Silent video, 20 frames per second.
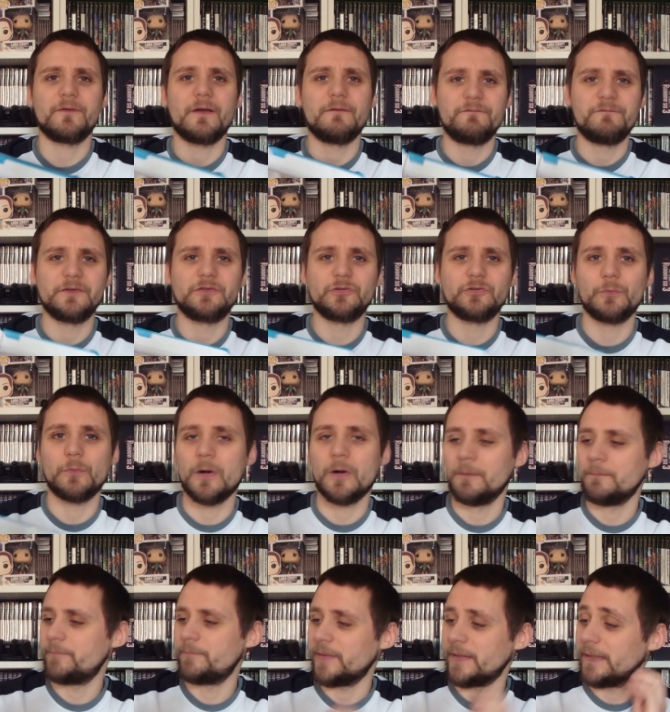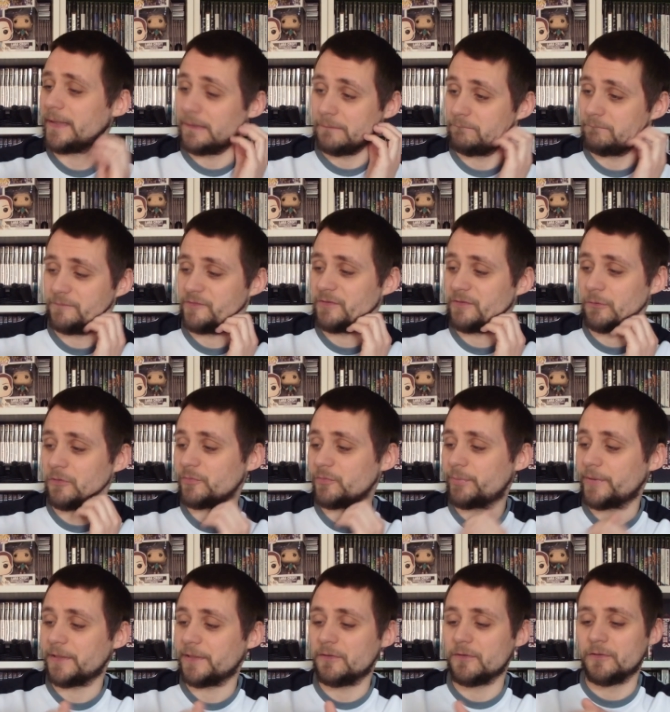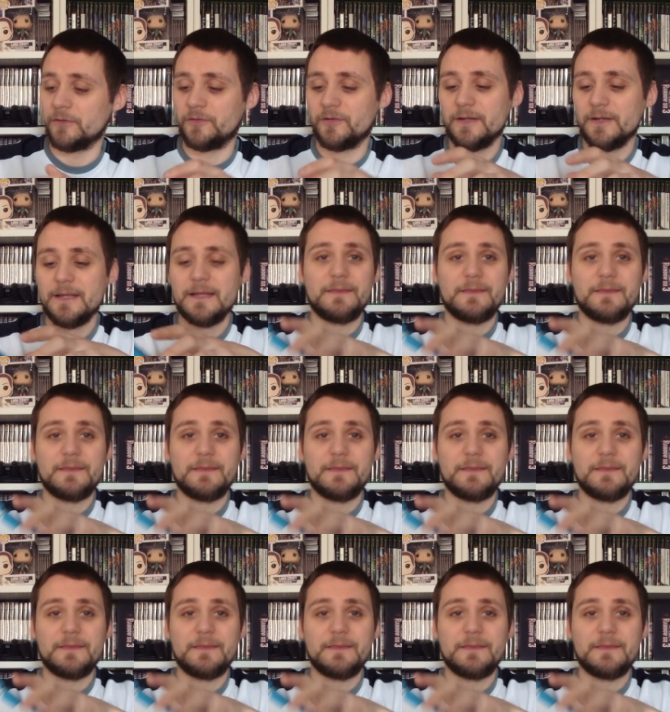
official one, but it still looks pretty good.